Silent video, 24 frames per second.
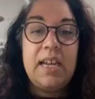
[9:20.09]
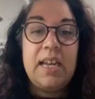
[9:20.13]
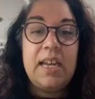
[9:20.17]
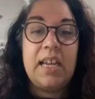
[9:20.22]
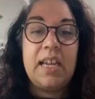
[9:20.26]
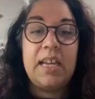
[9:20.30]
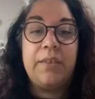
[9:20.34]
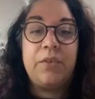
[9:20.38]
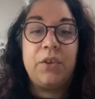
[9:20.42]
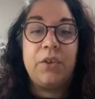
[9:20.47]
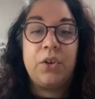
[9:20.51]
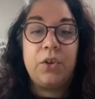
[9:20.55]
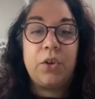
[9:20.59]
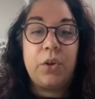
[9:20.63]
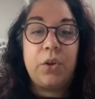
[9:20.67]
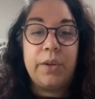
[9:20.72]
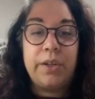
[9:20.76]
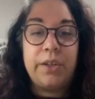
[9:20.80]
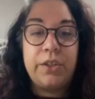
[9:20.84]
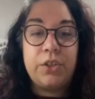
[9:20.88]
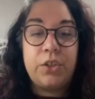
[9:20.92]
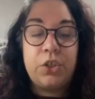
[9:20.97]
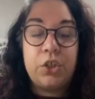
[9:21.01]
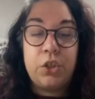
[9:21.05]
If you're
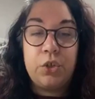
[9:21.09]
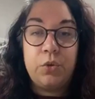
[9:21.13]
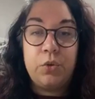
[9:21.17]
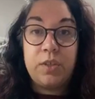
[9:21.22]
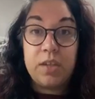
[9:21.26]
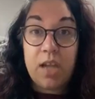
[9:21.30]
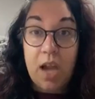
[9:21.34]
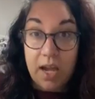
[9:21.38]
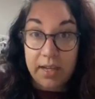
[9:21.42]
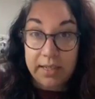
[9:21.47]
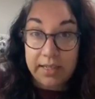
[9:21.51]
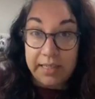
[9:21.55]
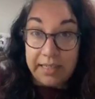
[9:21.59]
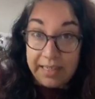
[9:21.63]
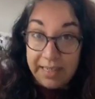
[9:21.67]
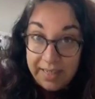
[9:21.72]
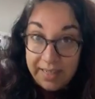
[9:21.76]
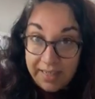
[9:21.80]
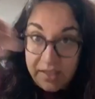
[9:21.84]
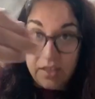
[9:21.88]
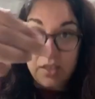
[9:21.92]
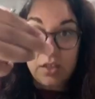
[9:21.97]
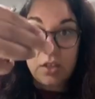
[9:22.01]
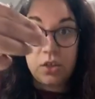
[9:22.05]
going to tuck it
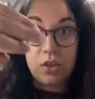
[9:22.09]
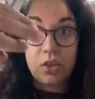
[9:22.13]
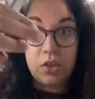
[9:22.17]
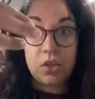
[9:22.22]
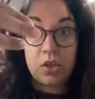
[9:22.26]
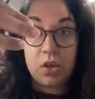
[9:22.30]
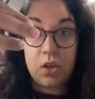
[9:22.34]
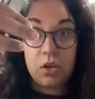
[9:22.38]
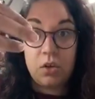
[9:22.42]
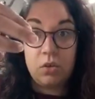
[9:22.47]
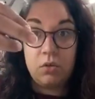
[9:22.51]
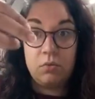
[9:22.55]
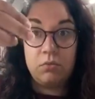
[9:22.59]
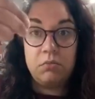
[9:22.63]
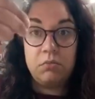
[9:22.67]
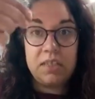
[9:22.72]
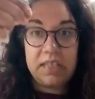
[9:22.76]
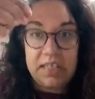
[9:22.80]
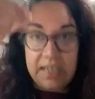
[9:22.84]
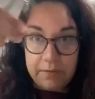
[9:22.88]
into the stone,